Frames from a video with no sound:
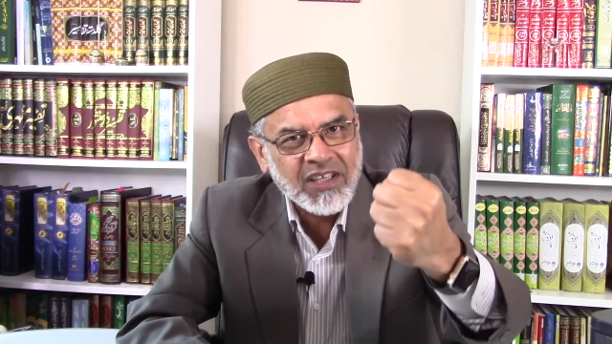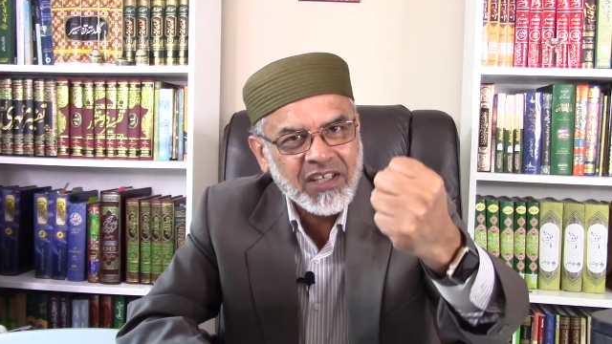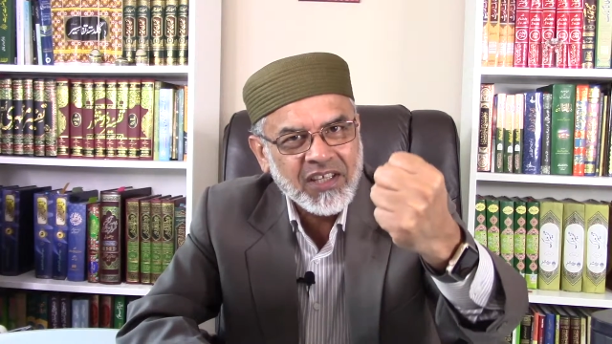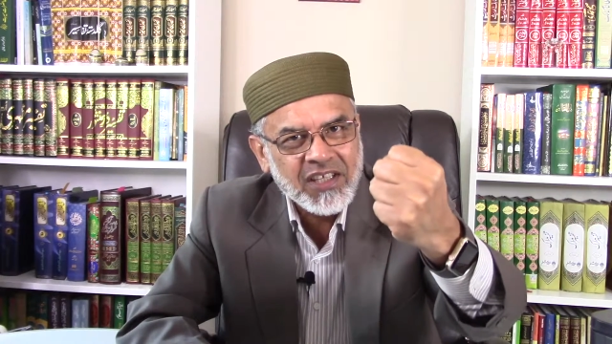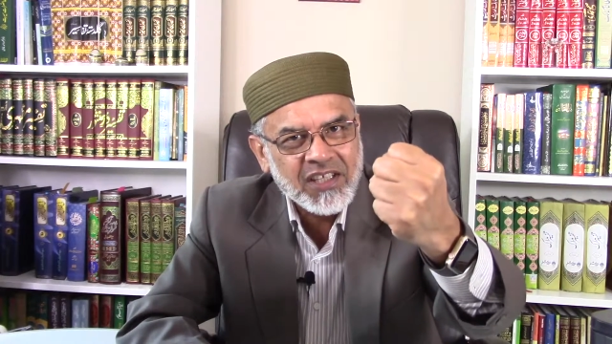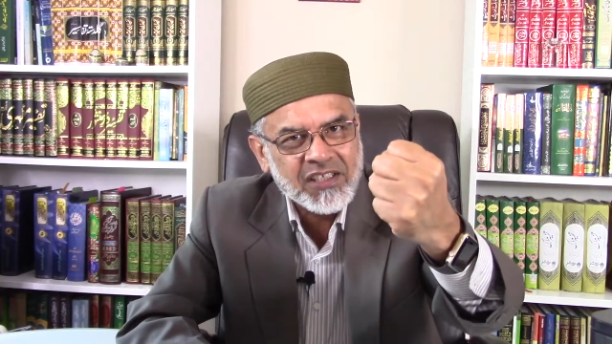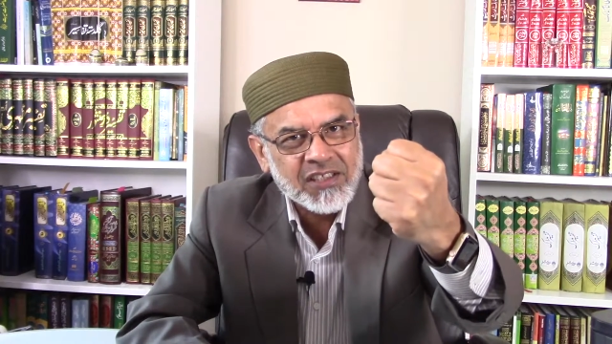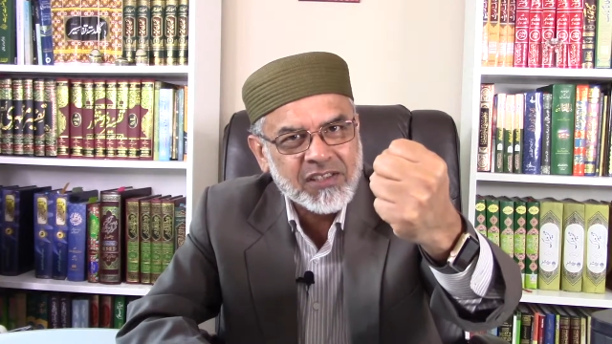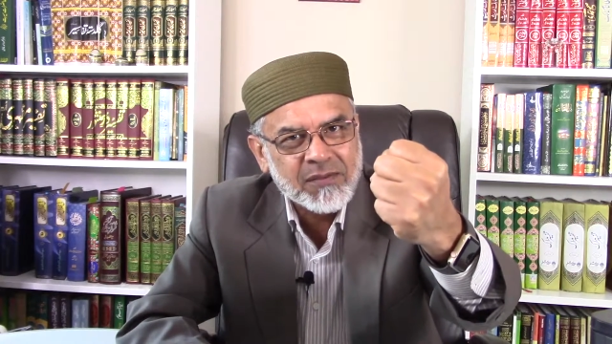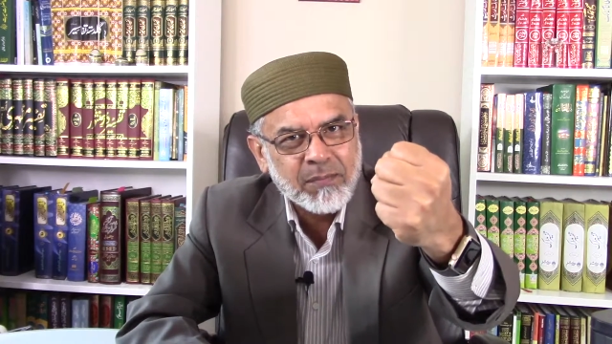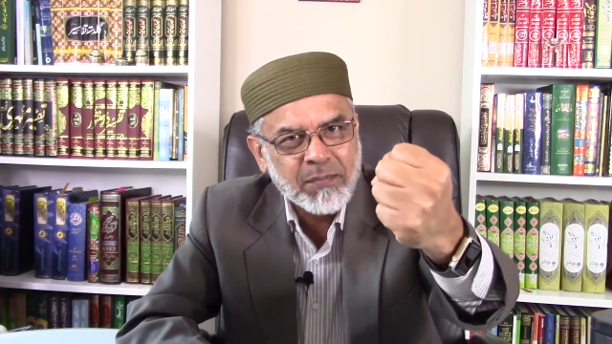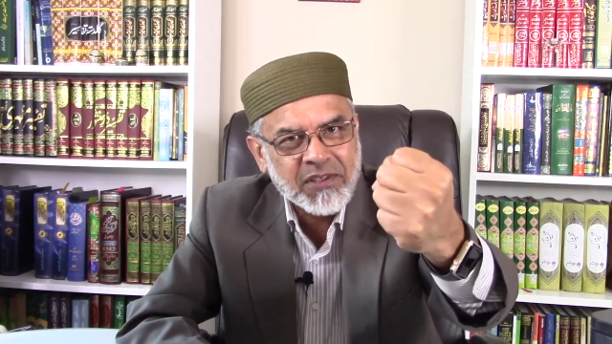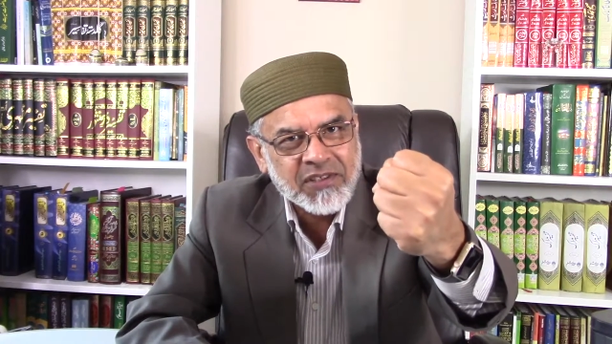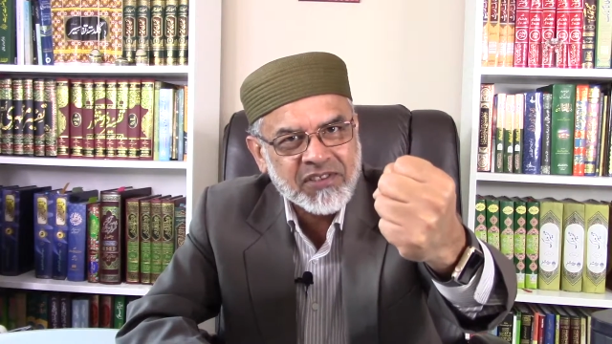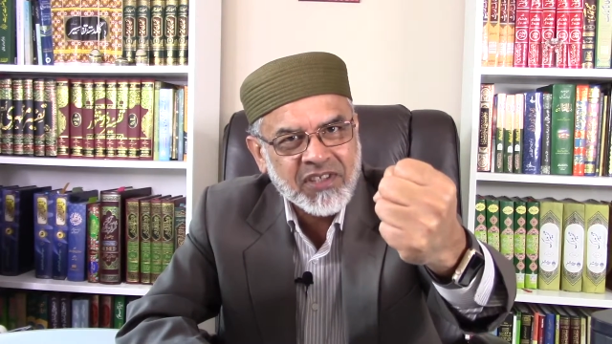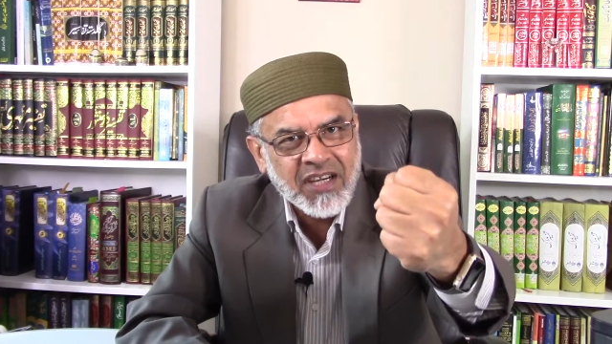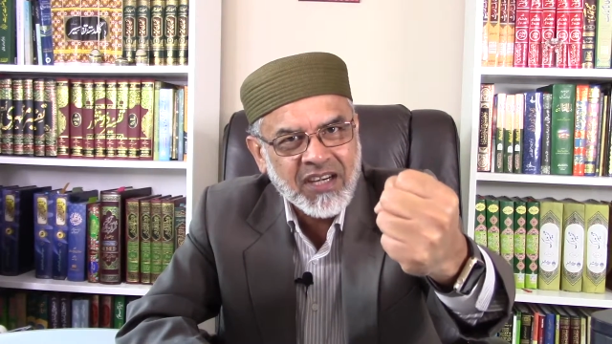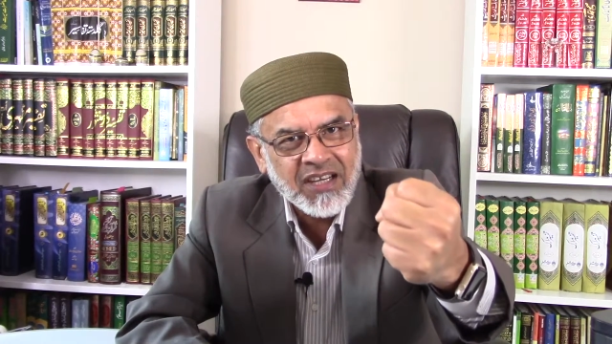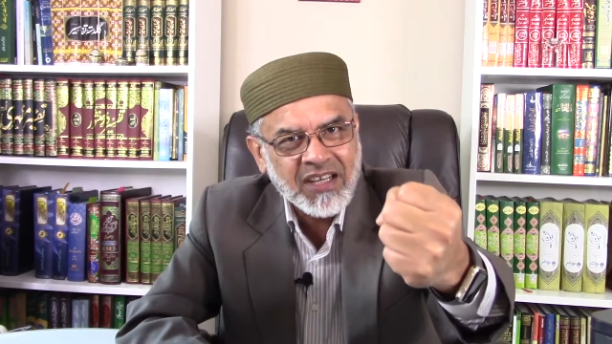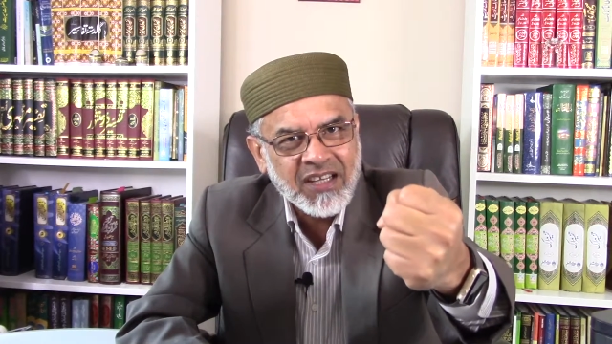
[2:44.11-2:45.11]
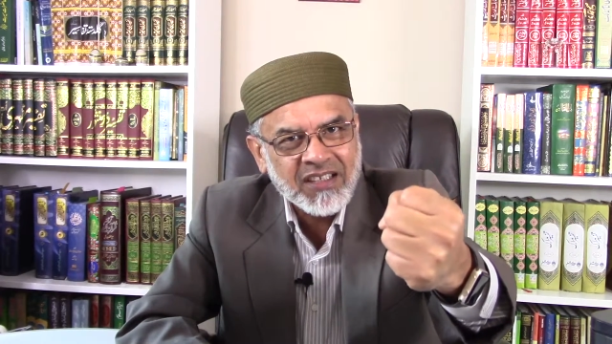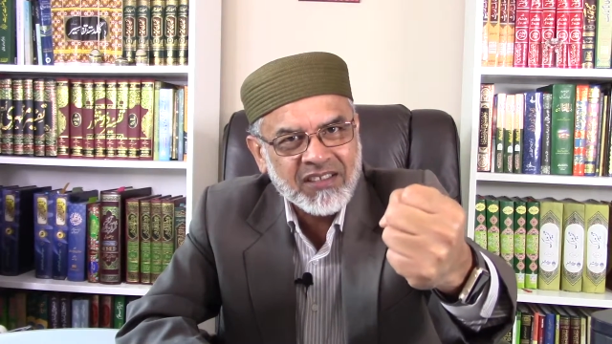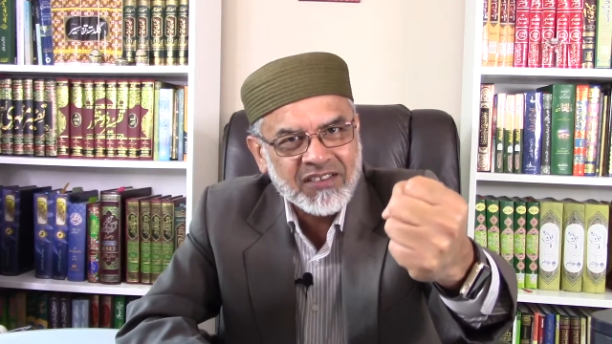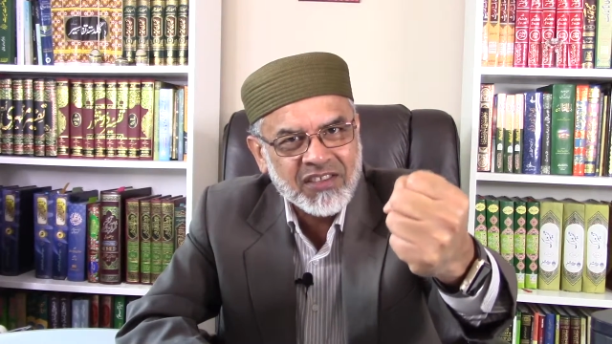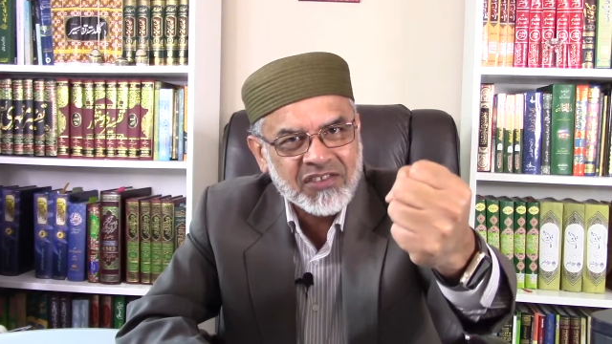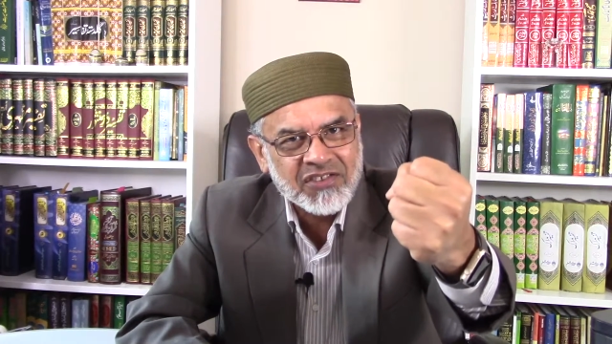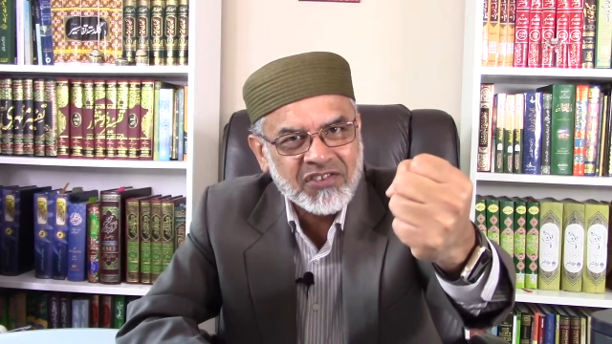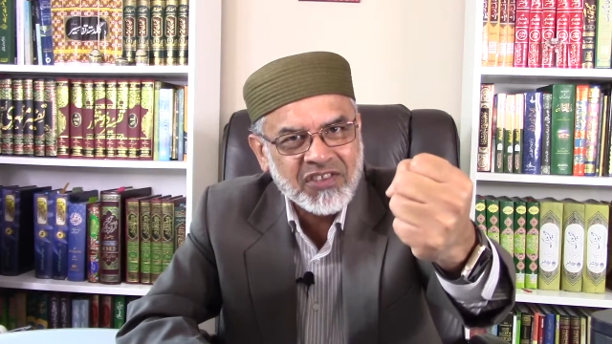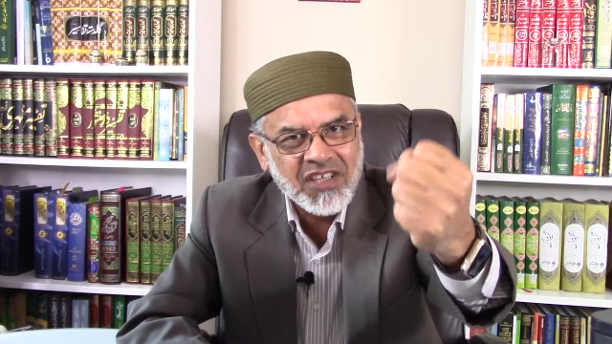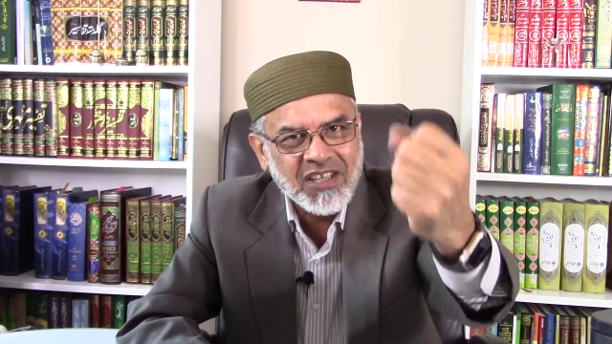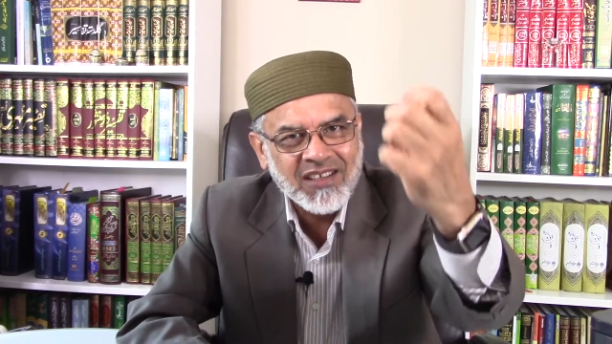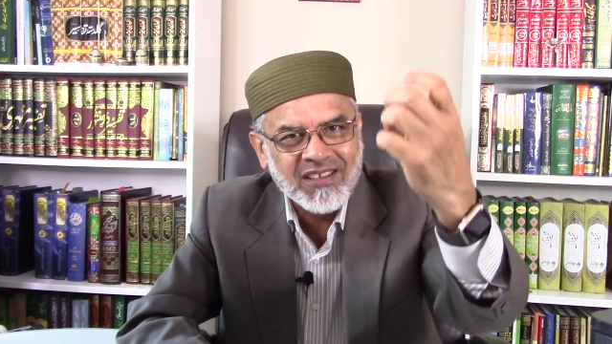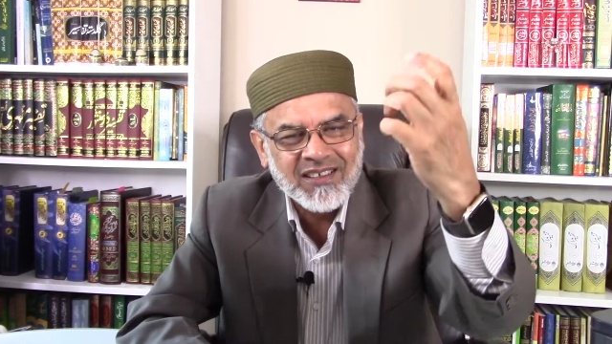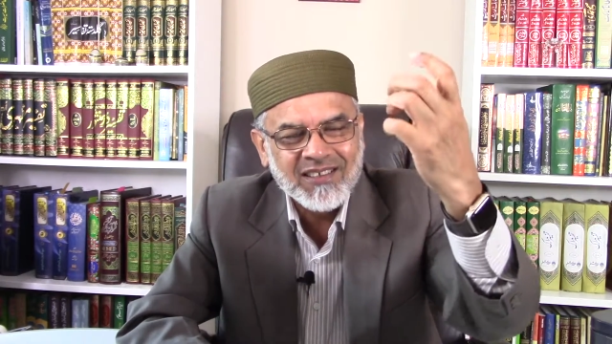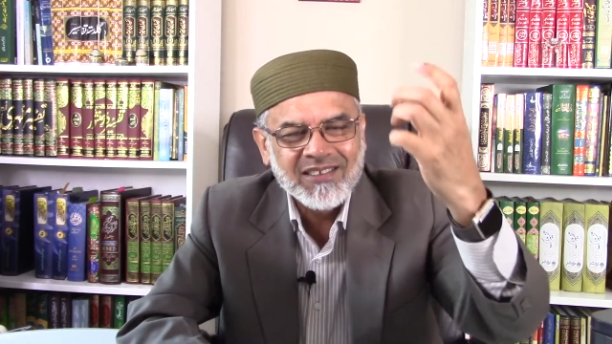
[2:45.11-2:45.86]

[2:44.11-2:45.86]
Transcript: he is presenting this deen.